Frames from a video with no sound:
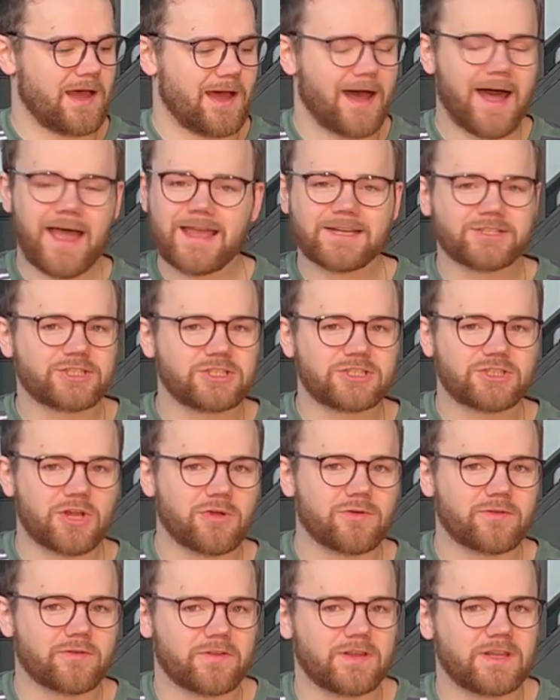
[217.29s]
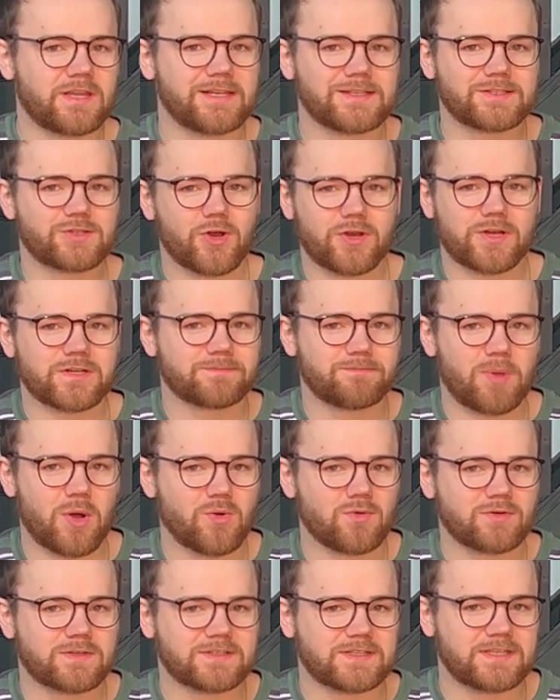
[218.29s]
actually don't think he's gone as
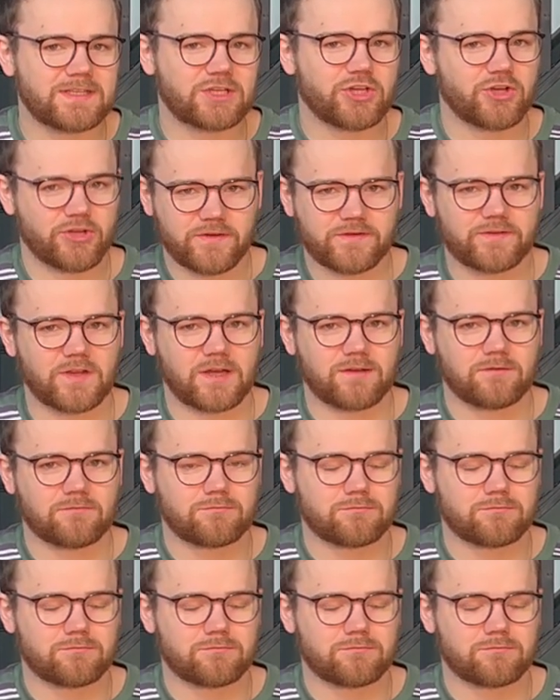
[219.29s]
bold as he could have done.